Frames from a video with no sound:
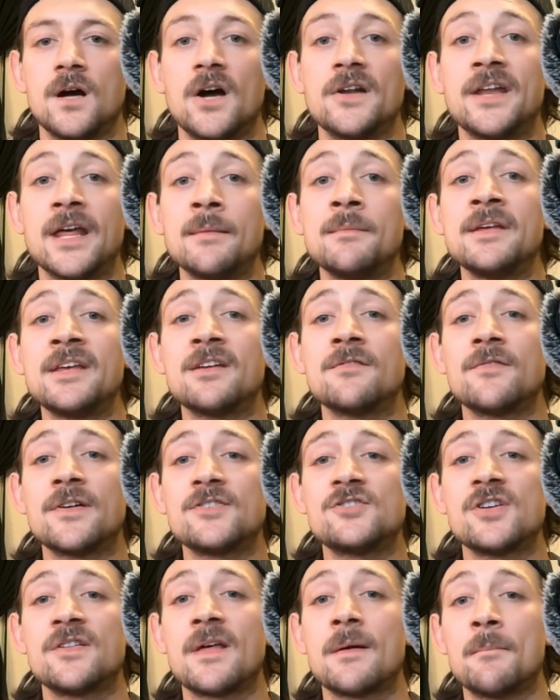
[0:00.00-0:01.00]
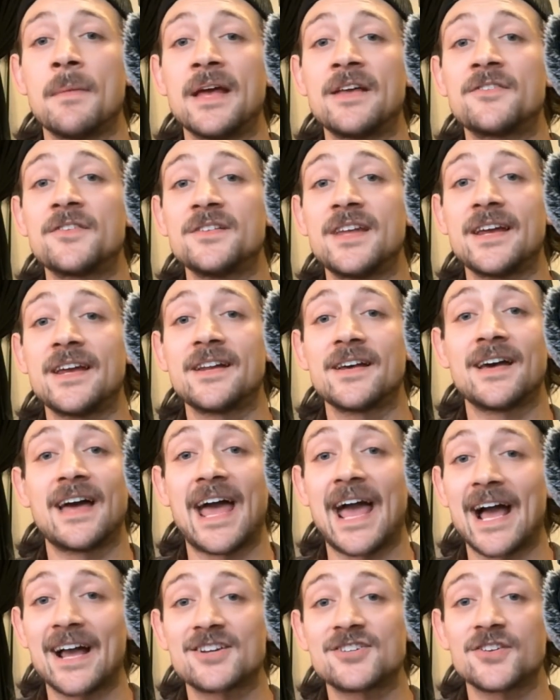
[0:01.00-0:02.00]
naming convention that makes the data
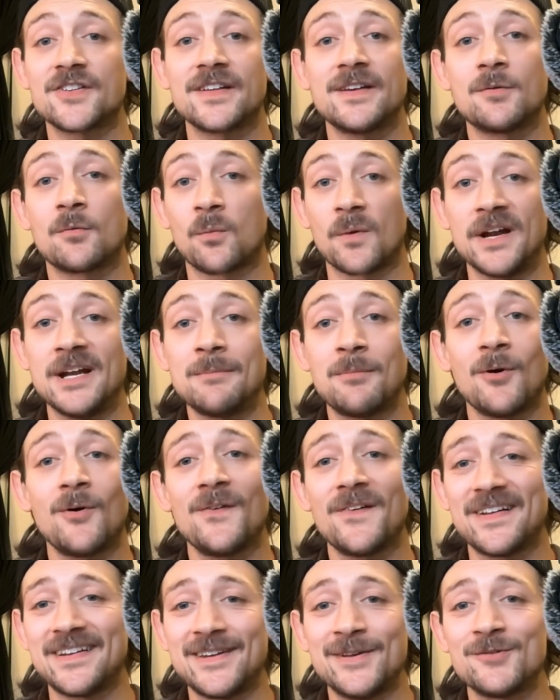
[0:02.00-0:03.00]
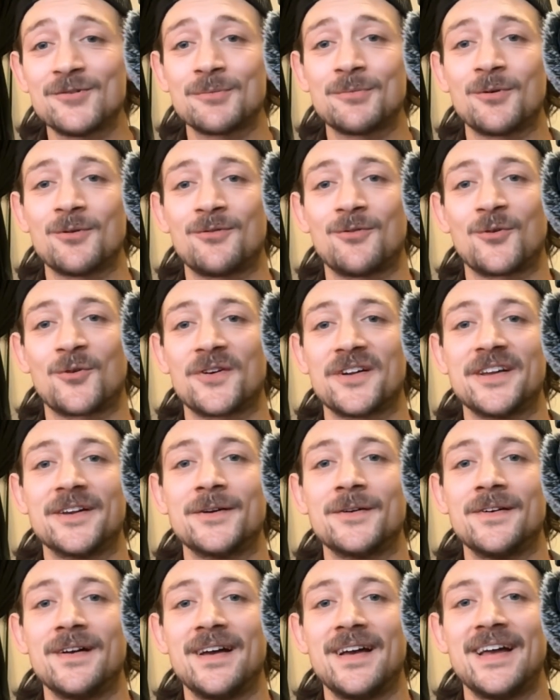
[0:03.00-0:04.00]
actually readable and usable for
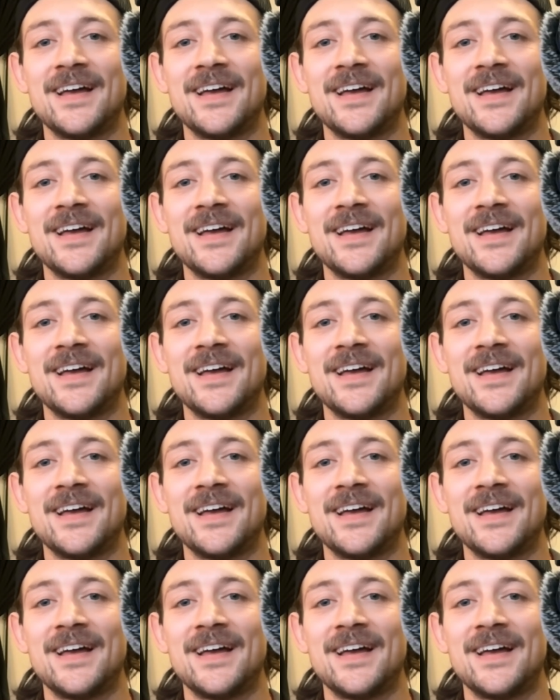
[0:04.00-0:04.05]
you.